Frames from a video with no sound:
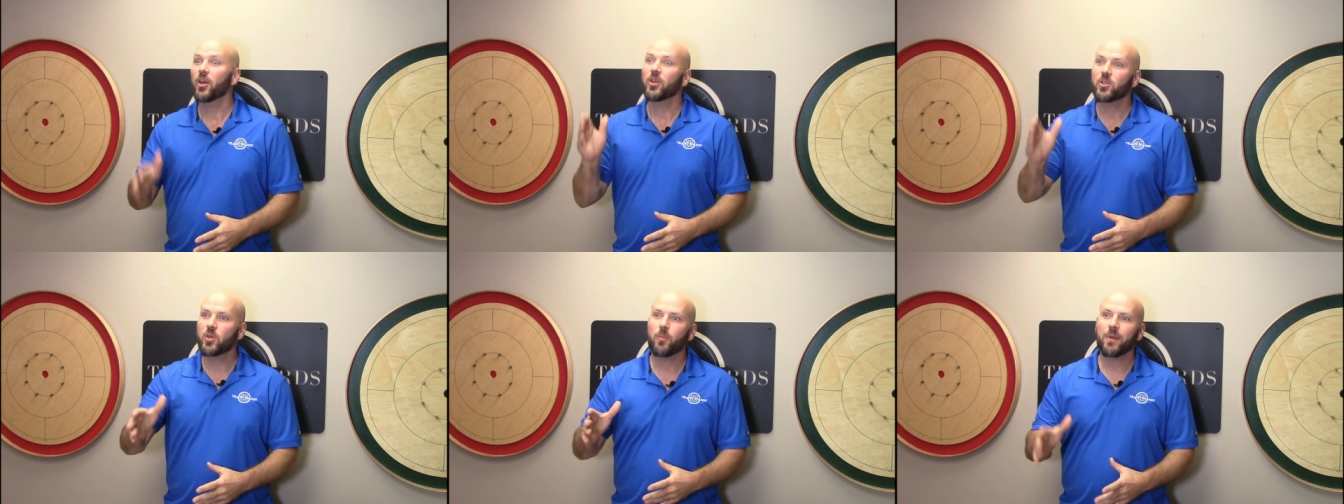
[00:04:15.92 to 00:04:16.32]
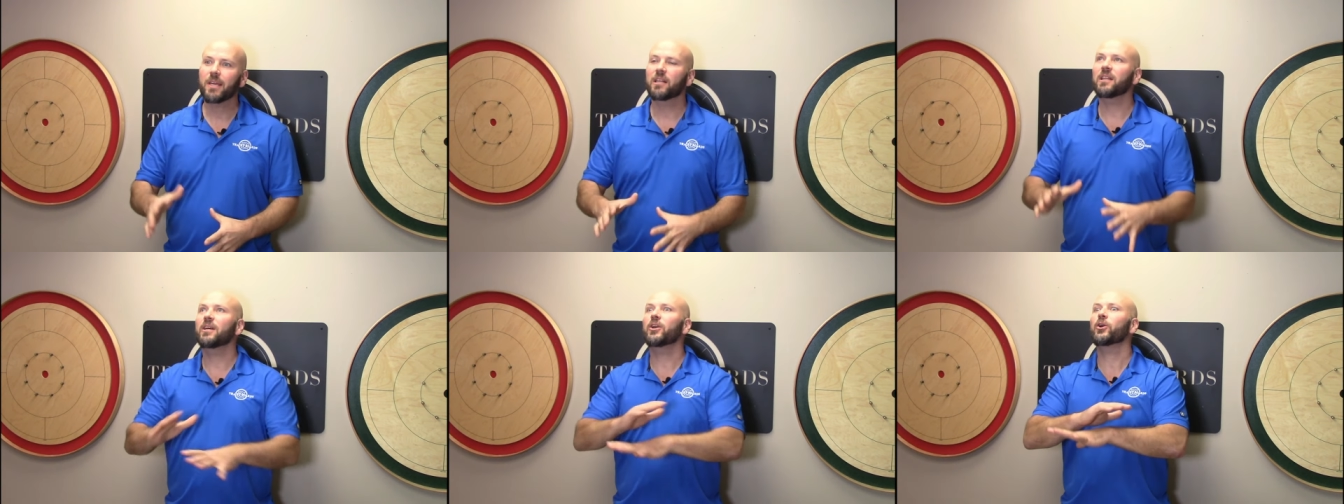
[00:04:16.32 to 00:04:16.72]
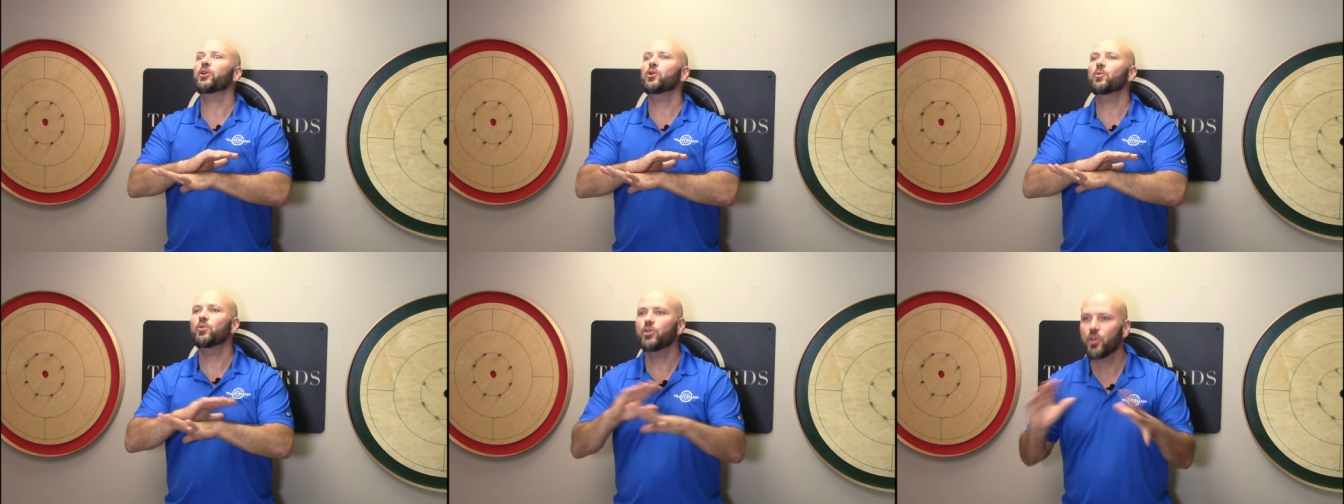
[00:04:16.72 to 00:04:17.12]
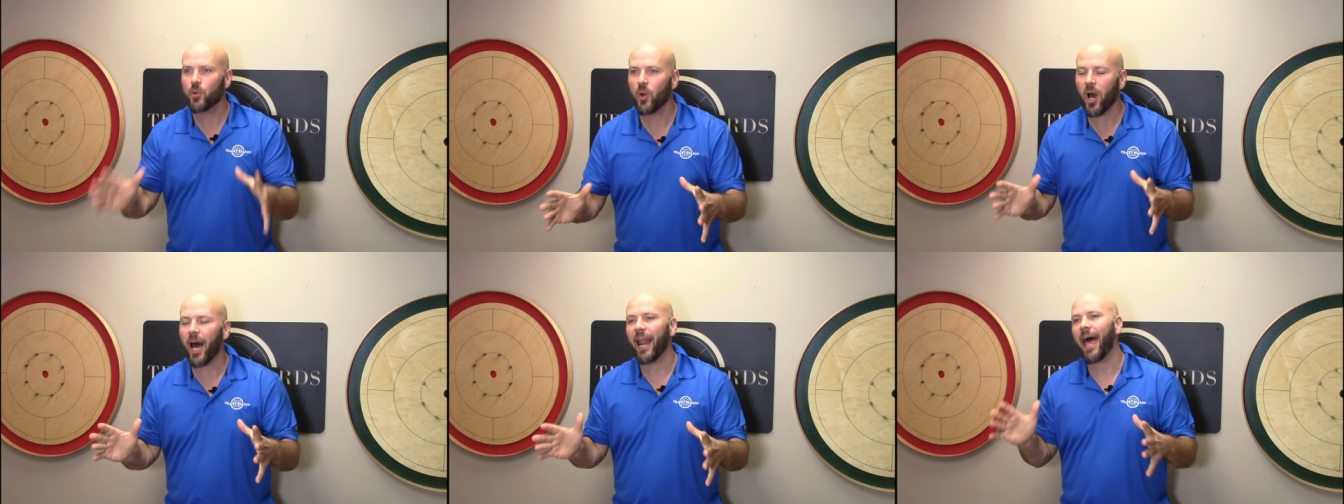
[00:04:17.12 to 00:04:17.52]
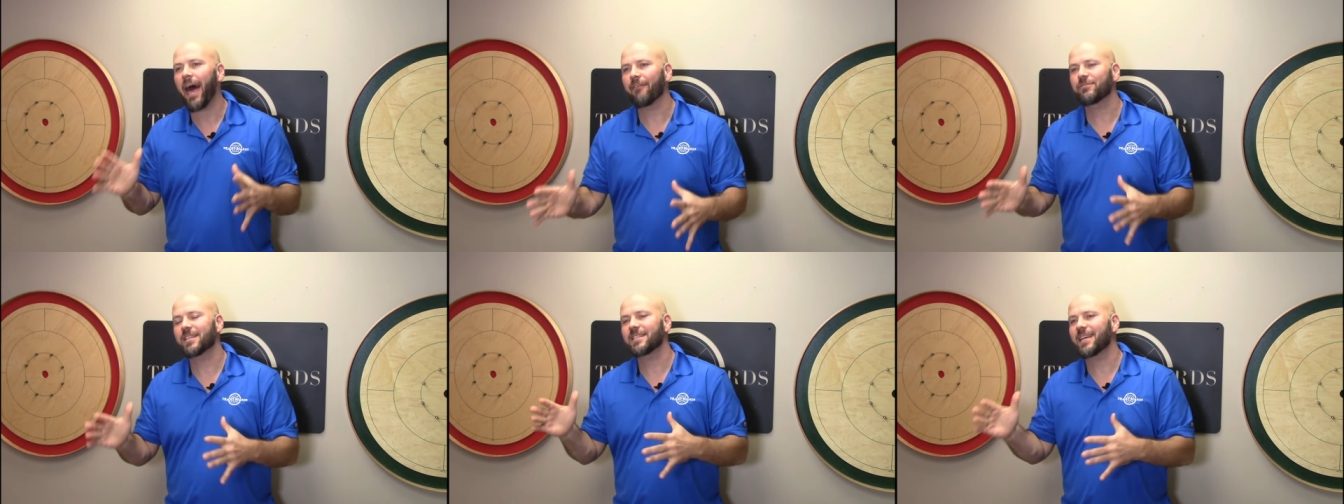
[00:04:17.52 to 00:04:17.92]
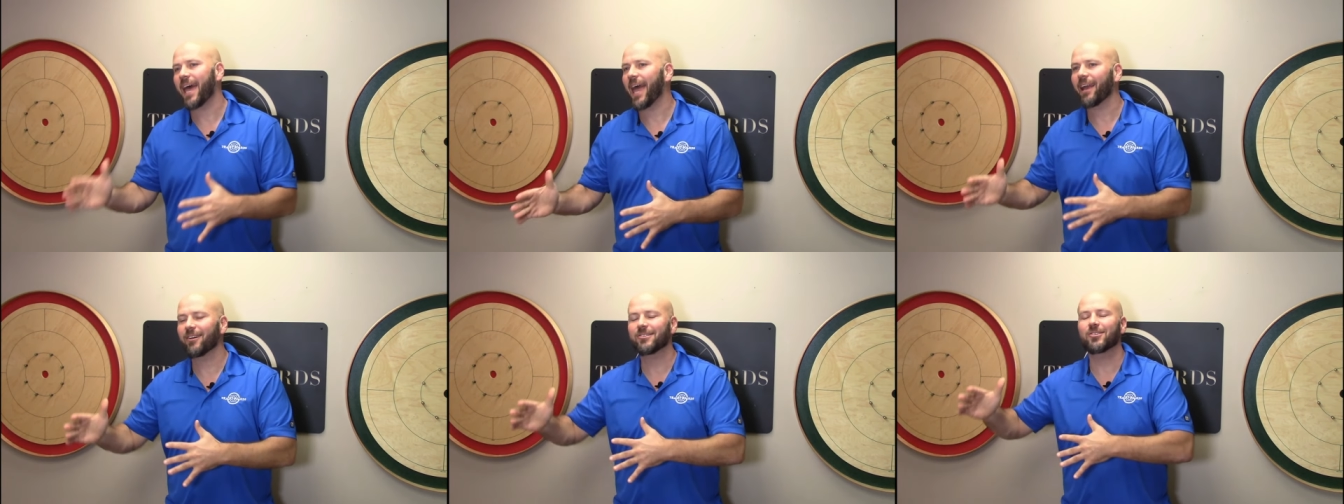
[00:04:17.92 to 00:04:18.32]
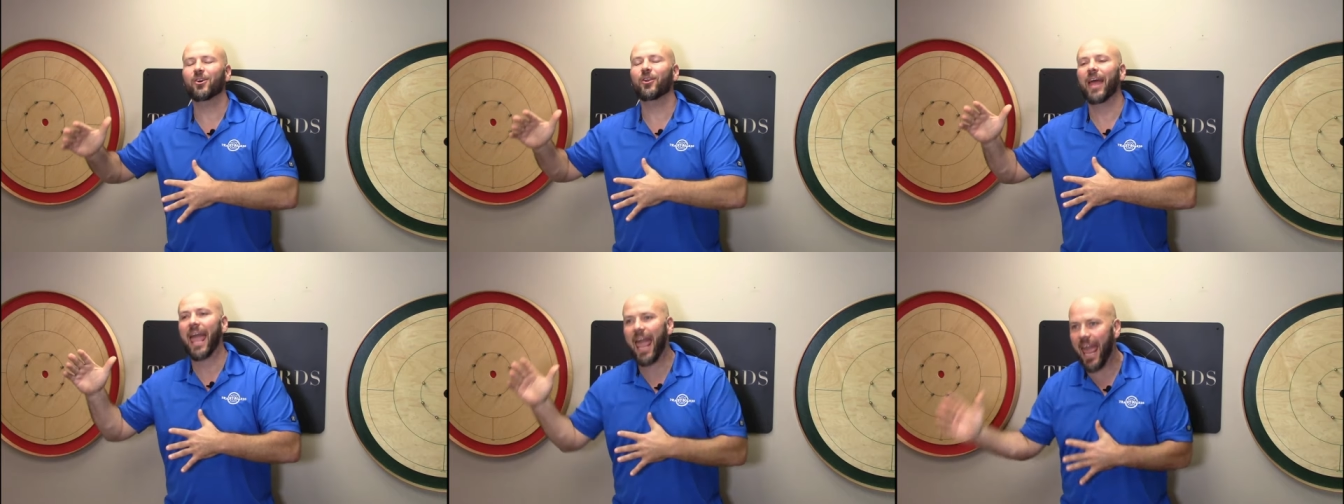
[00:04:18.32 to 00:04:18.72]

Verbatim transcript: To be clear, you do not have to tag us on